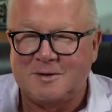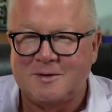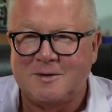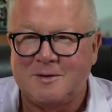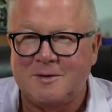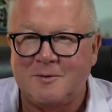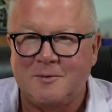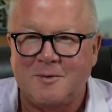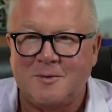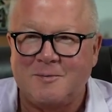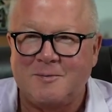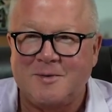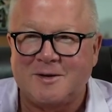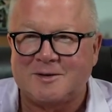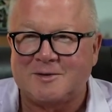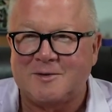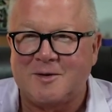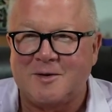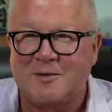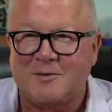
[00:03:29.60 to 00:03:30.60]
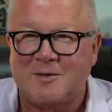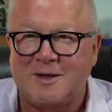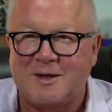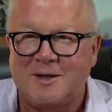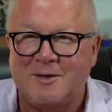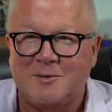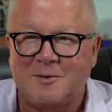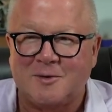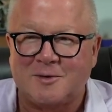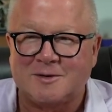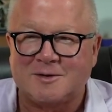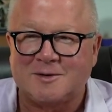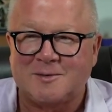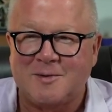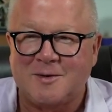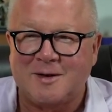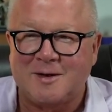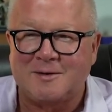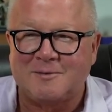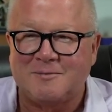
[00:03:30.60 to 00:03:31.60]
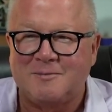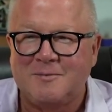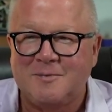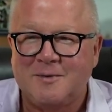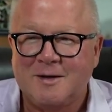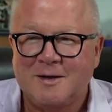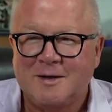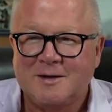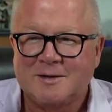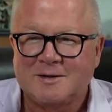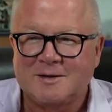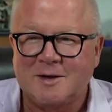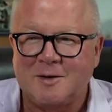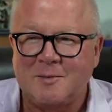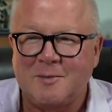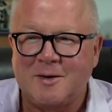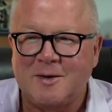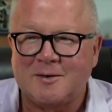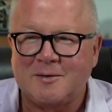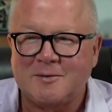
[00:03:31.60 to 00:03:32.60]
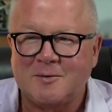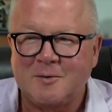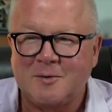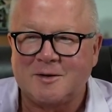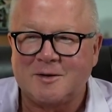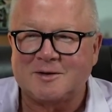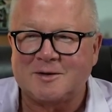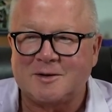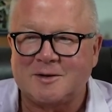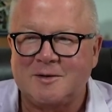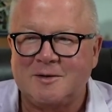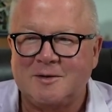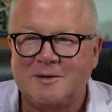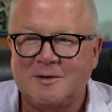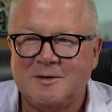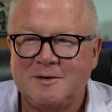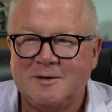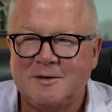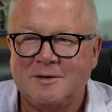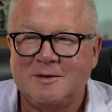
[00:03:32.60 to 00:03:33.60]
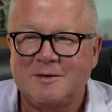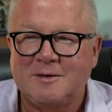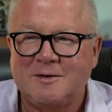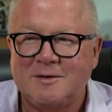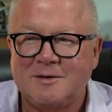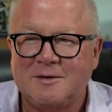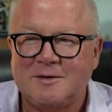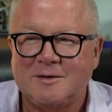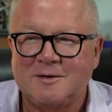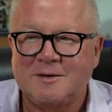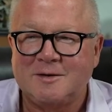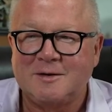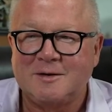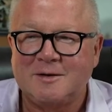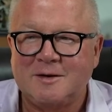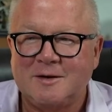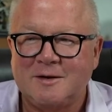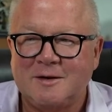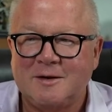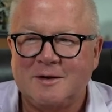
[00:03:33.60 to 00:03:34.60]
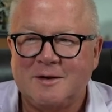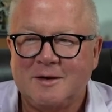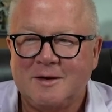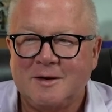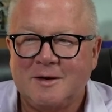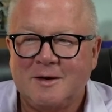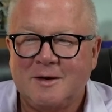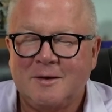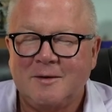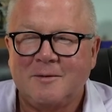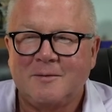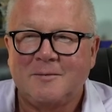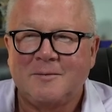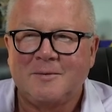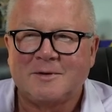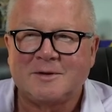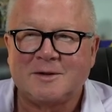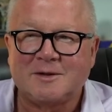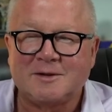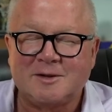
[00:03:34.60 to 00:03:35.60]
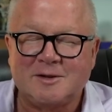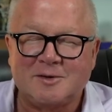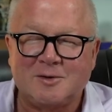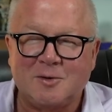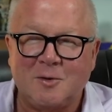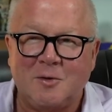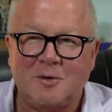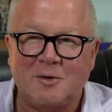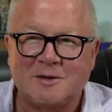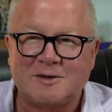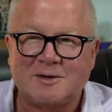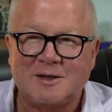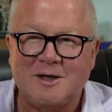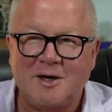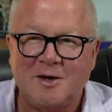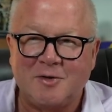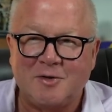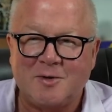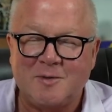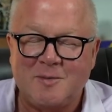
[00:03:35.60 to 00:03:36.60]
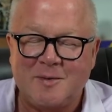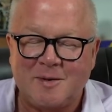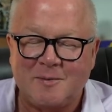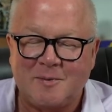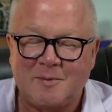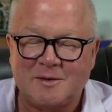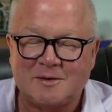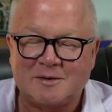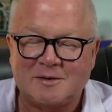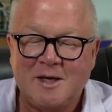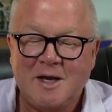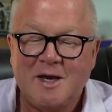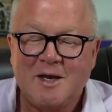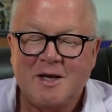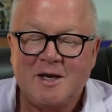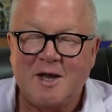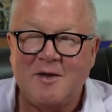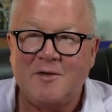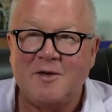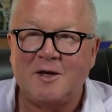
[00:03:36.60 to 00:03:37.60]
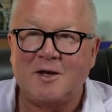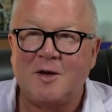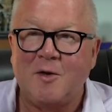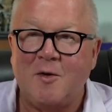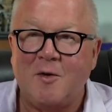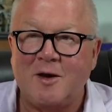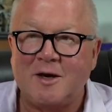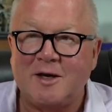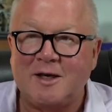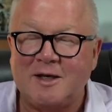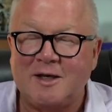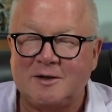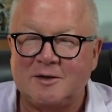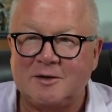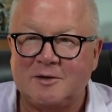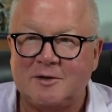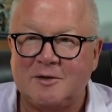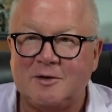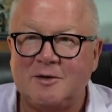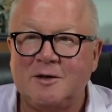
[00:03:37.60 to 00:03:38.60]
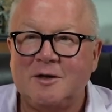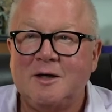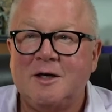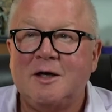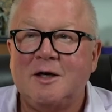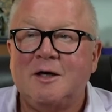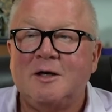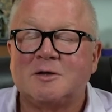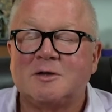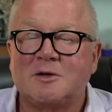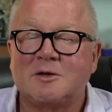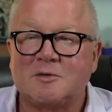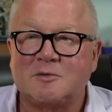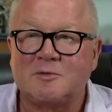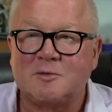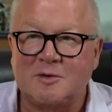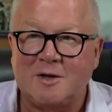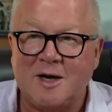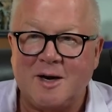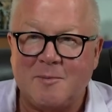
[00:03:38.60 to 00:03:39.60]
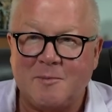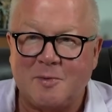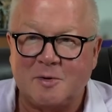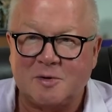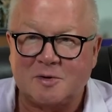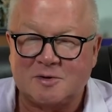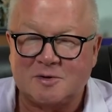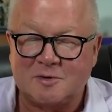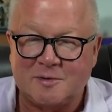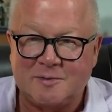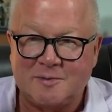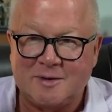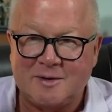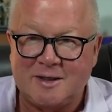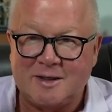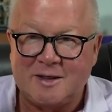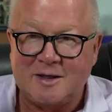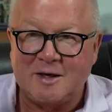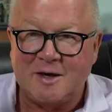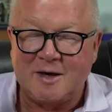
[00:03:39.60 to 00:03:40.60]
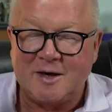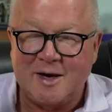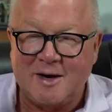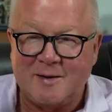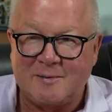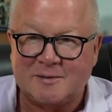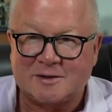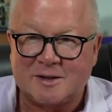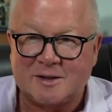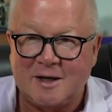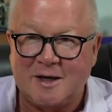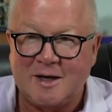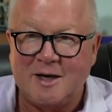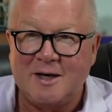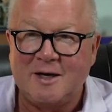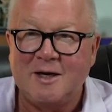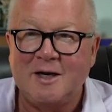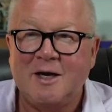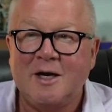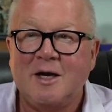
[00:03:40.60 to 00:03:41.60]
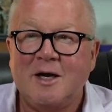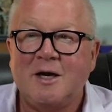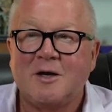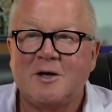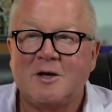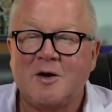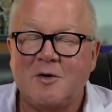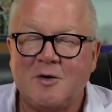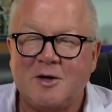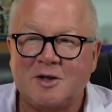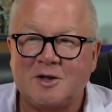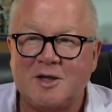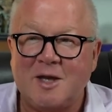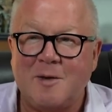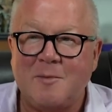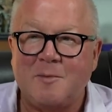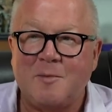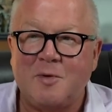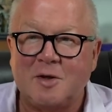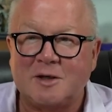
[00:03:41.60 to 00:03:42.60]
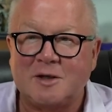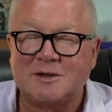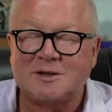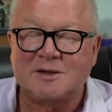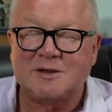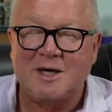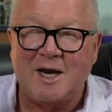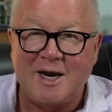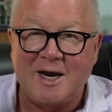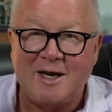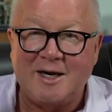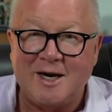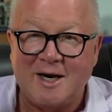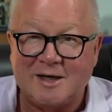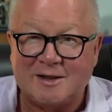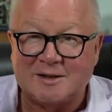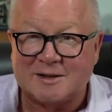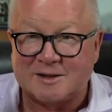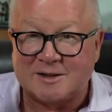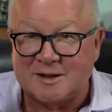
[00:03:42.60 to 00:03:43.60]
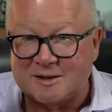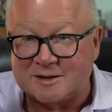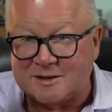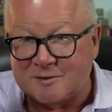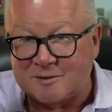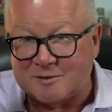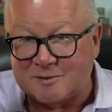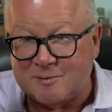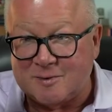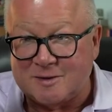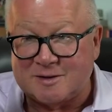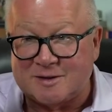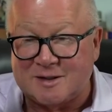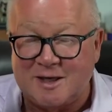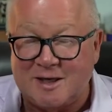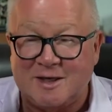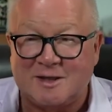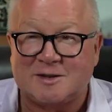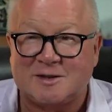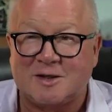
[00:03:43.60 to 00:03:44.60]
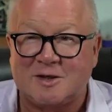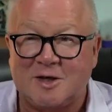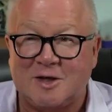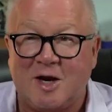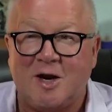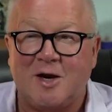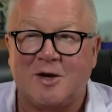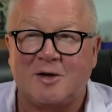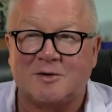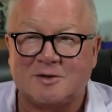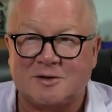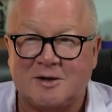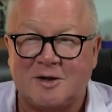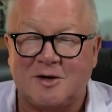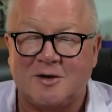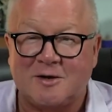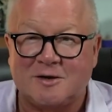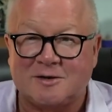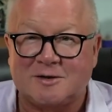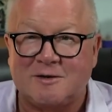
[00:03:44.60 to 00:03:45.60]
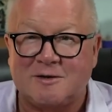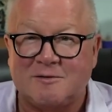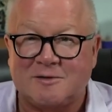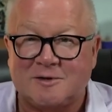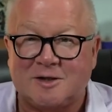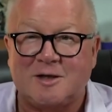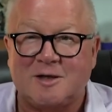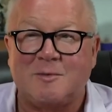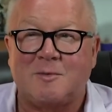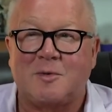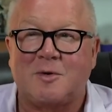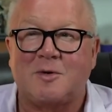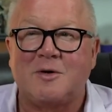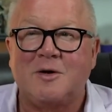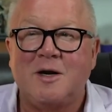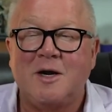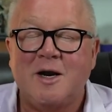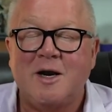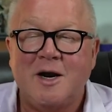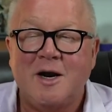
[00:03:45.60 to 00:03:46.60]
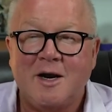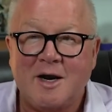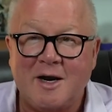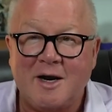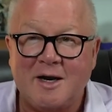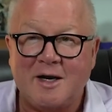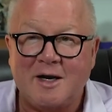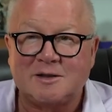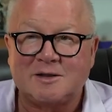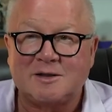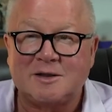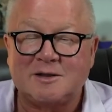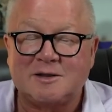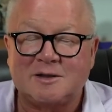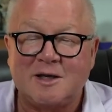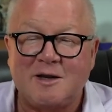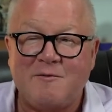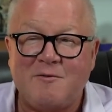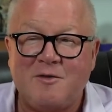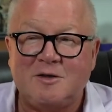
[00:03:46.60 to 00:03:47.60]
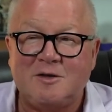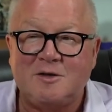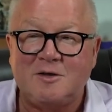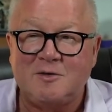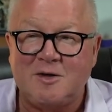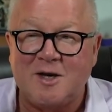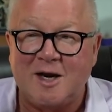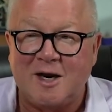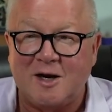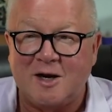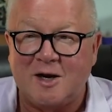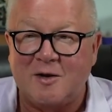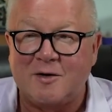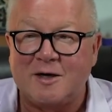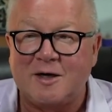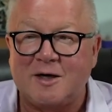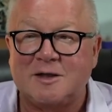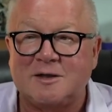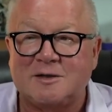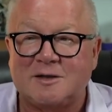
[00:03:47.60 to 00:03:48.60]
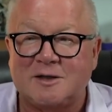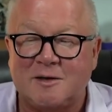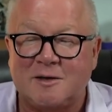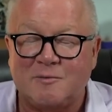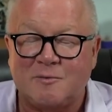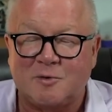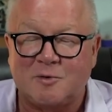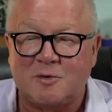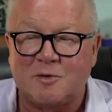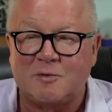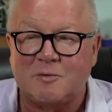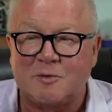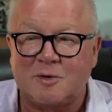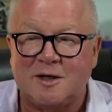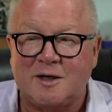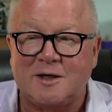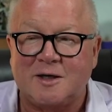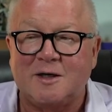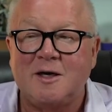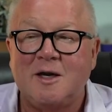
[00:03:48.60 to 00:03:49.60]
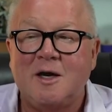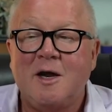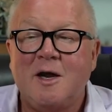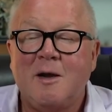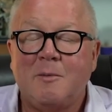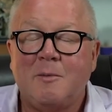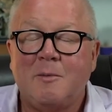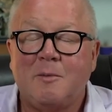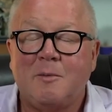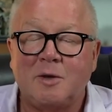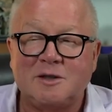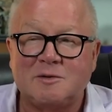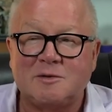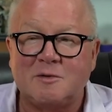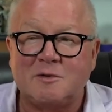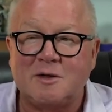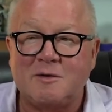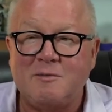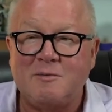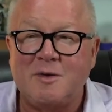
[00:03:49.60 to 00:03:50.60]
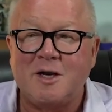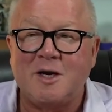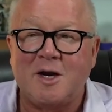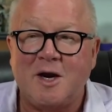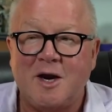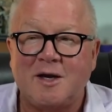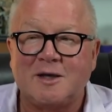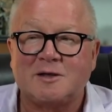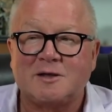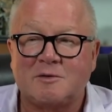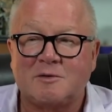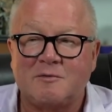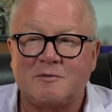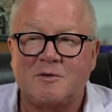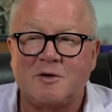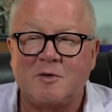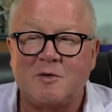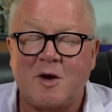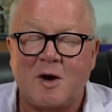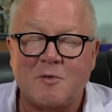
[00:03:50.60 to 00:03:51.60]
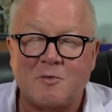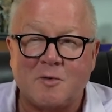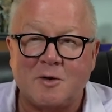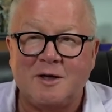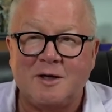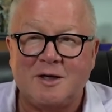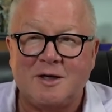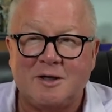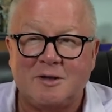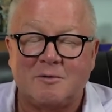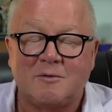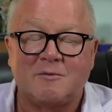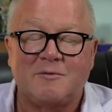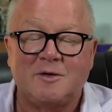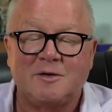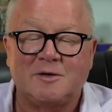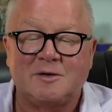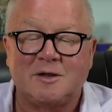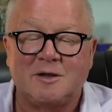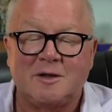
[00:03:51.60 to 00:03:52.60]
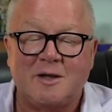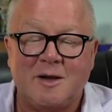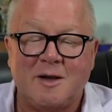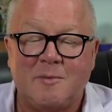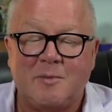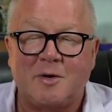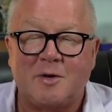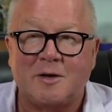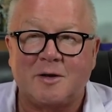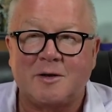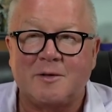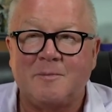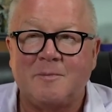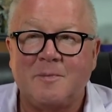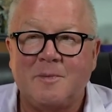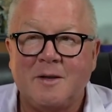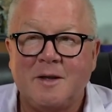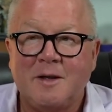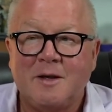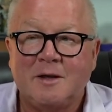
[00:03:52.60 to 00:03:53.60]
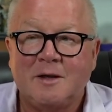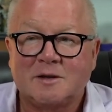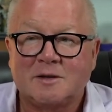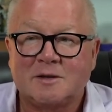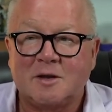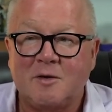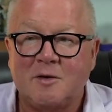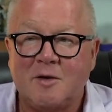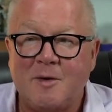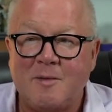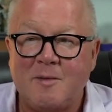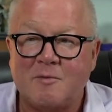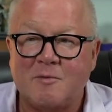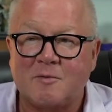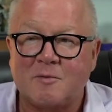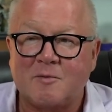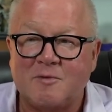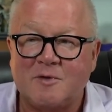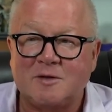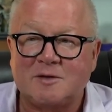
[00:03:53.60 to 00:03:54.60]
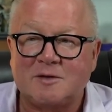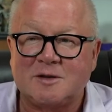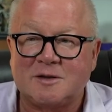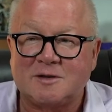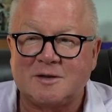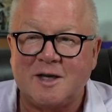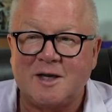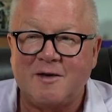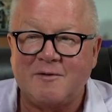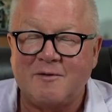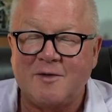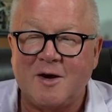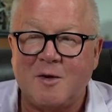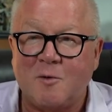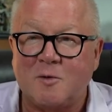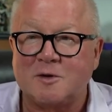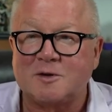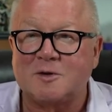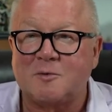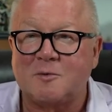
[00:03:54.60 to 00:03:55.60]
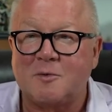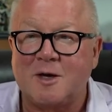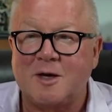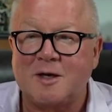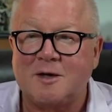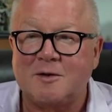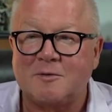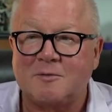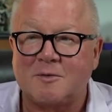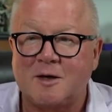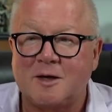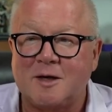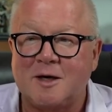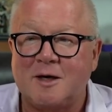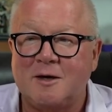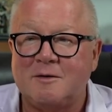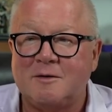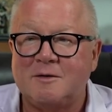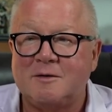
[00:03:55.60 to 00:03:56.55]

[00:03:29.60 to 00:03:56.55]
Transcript: We mess around with the keywords to make it sell better. What is it called? Essential oils and healthy menopause. Essential oils and healthy menopause. Yeah, and then go on Kindle, search for Dan Purser MD on Amazon. Go get that book. It's 99 cents. I've been saying it's $1. Sorry, it's even cheaper. 99 cents. If you do download it and skim through it and read it, please leave me an honest review. I really need the reviews on that book. So how many reviews does it have now? Where's it ranking right now?